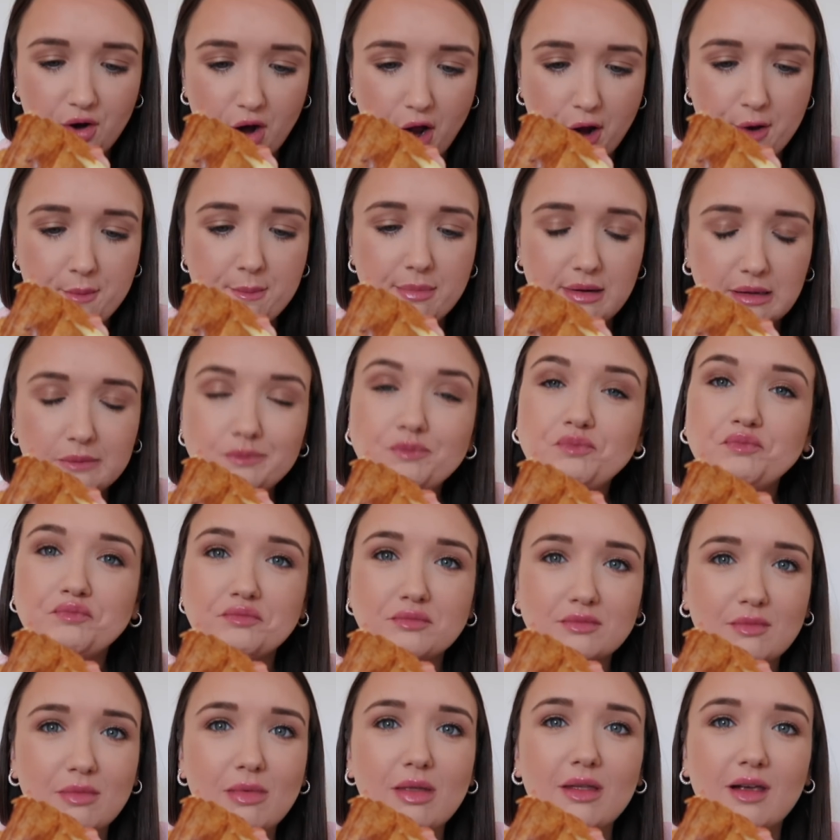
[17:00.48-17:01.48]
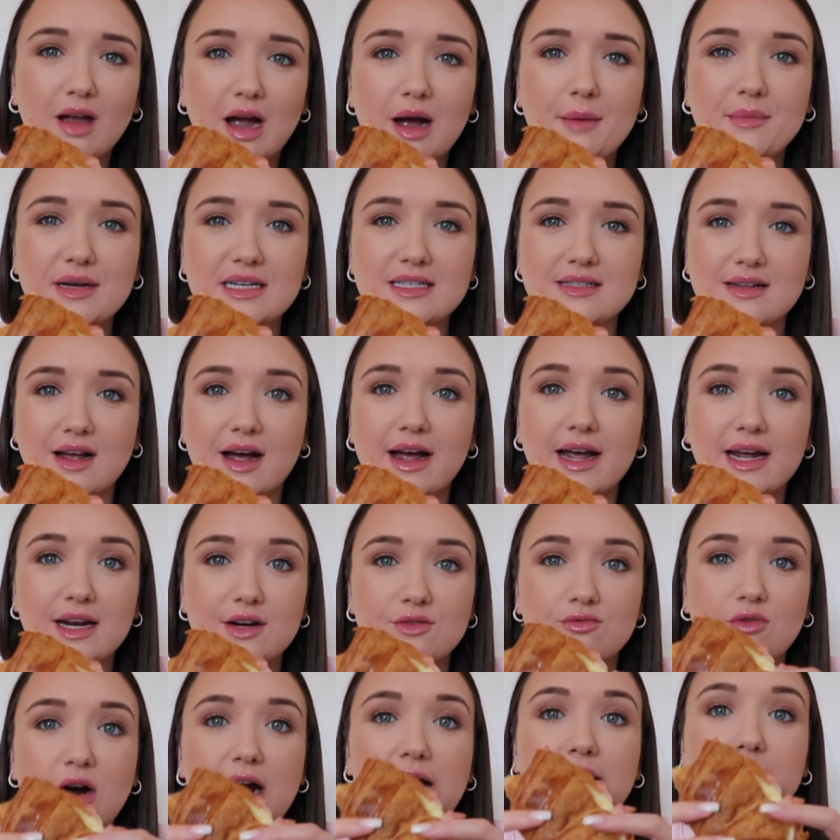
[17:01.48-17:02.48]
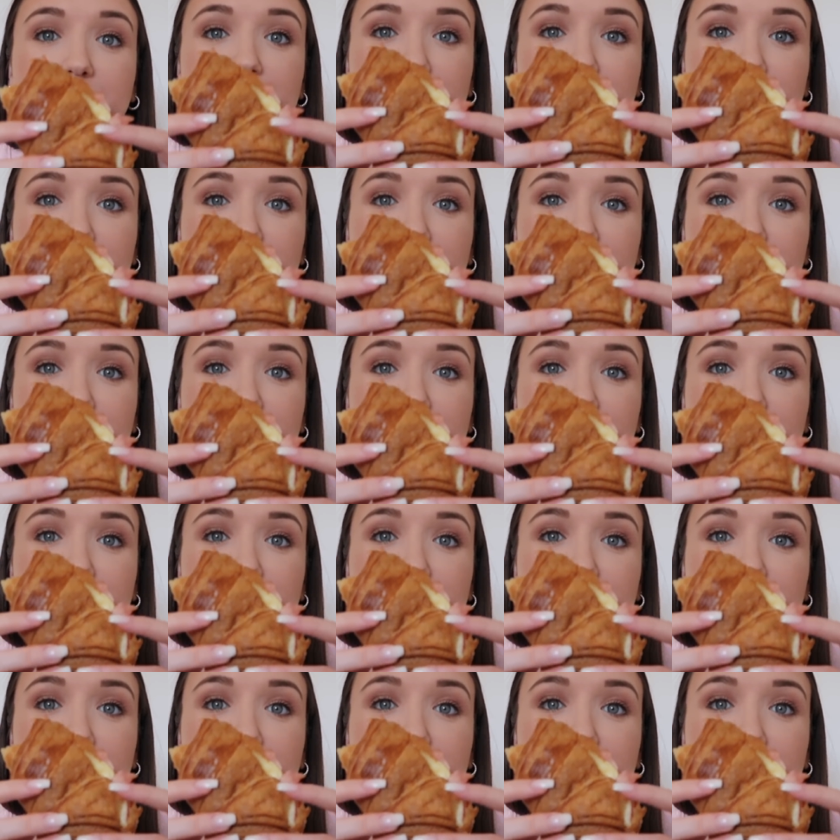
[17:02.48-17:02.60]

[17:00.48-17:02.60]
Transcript: nope, I'm excited. Right,